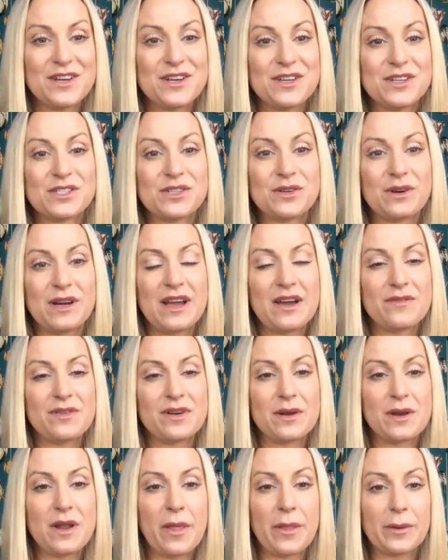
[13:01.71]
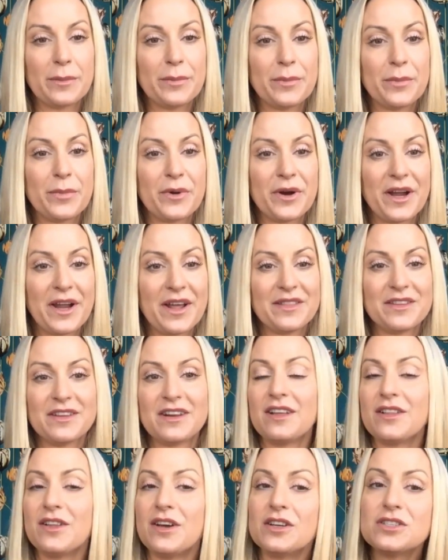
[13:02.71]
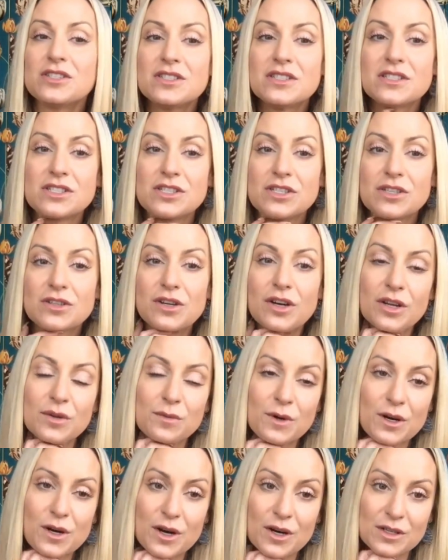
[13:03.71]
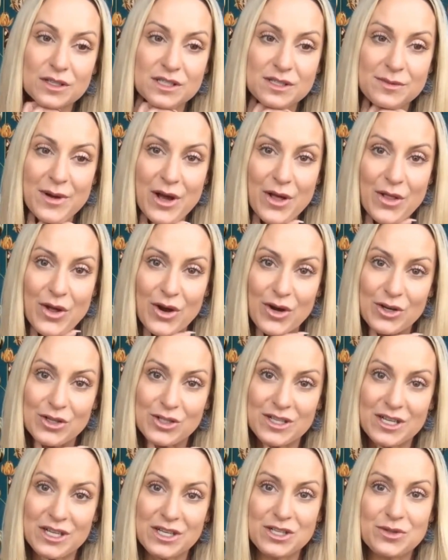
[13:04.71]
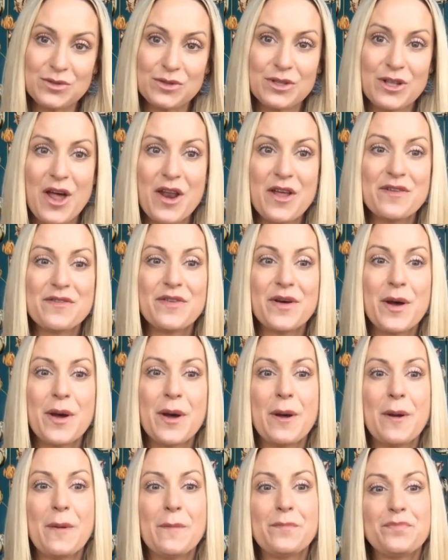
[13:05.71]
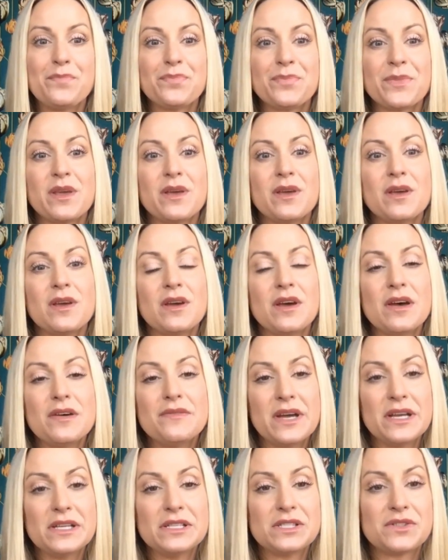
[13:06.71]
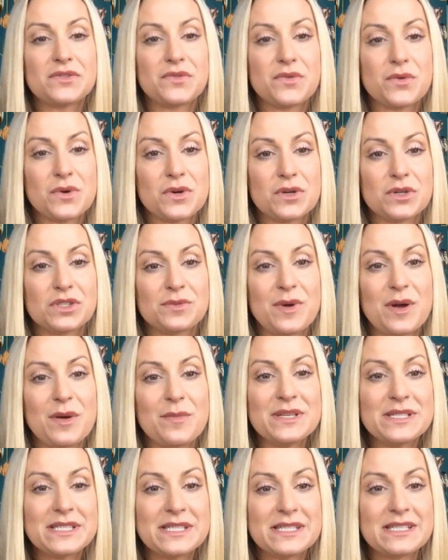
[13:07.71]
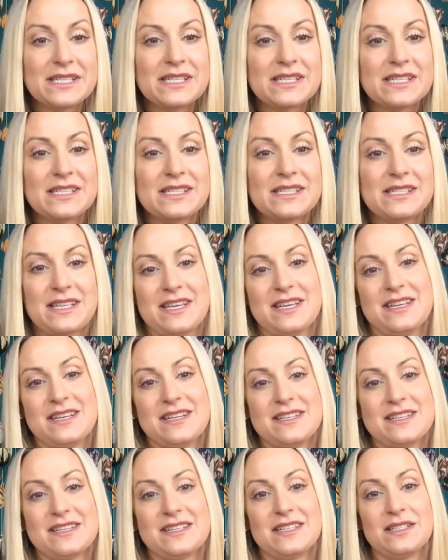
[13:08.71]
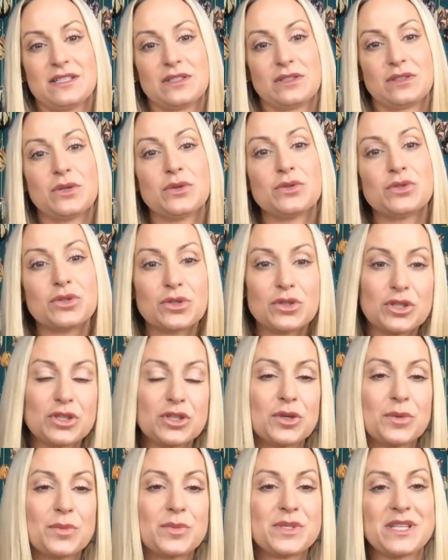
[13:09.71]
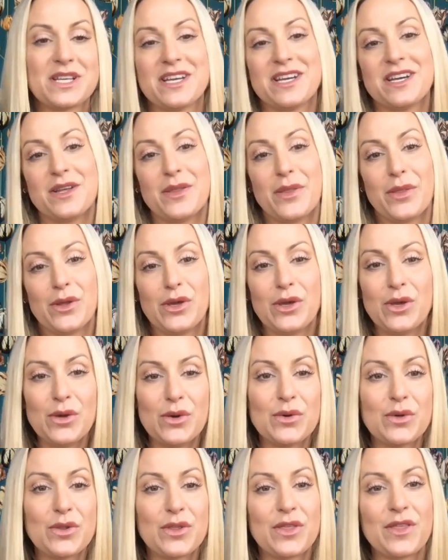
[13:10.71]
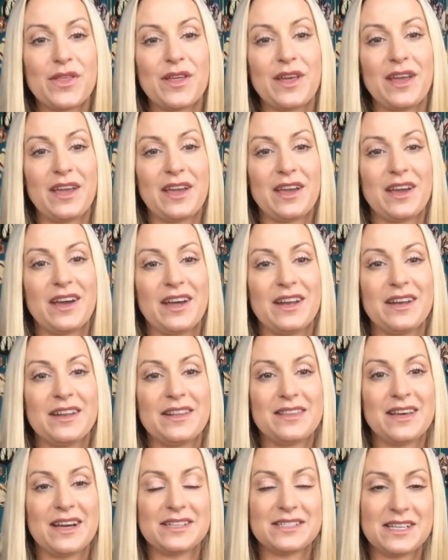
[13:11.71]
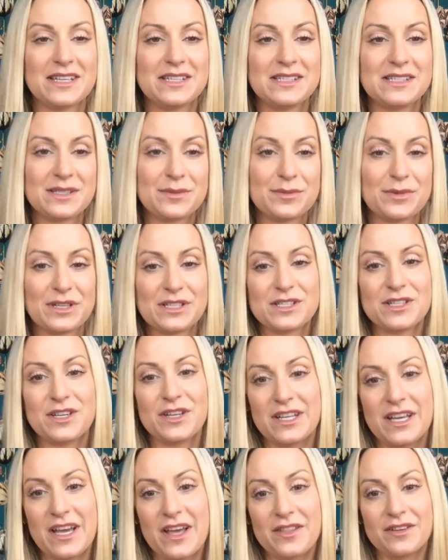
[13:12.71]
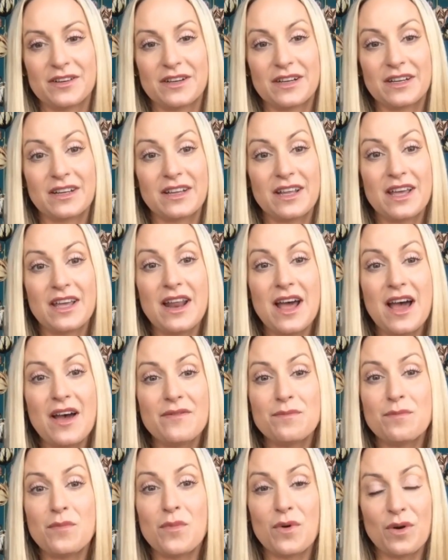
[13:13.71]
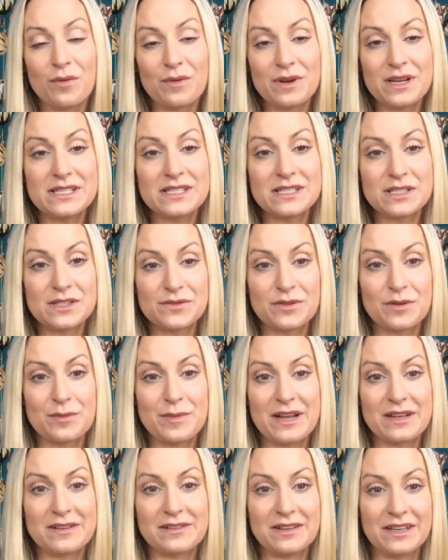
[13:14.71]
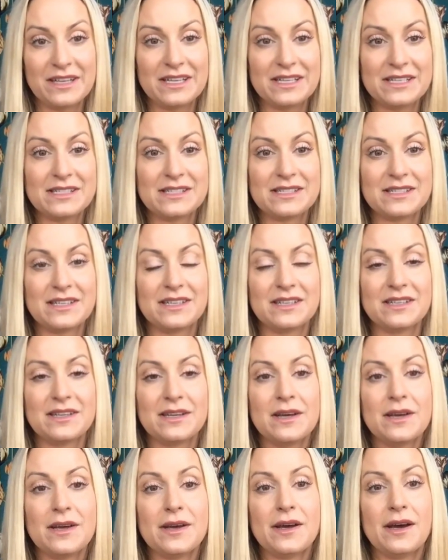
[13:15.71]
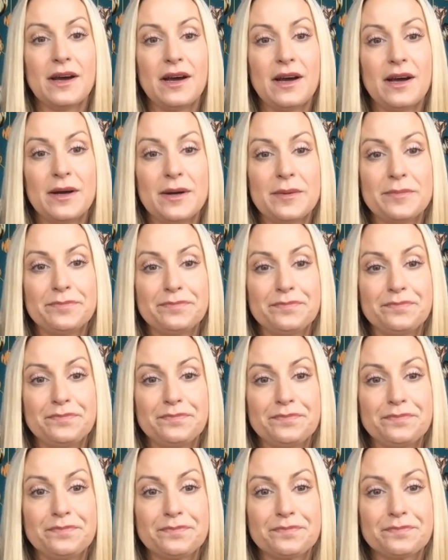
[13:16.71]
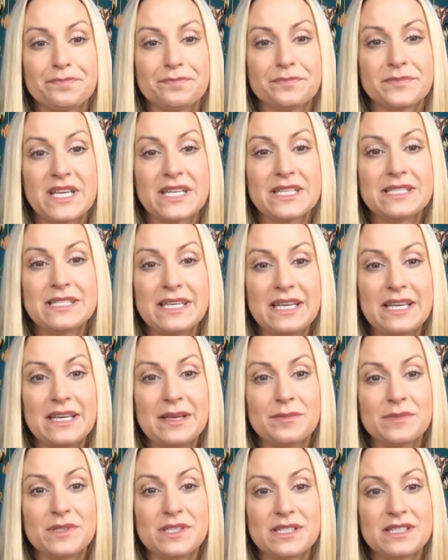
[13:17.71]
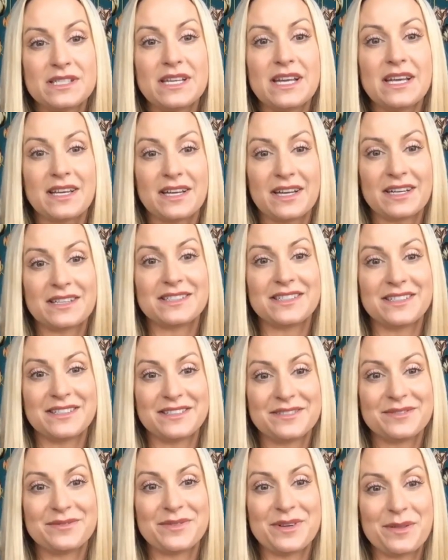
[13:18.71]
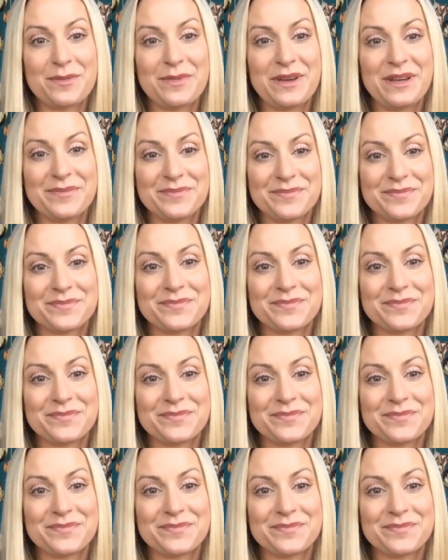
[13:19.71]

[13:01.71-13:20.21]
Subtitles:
So I have another brand that I launched this year called Work Hard, Smile Large, and I do a lot of events for small businesses and social groups and the youth, and that tends to bring us all together and have more reasons for my clients and team to stay connected with me.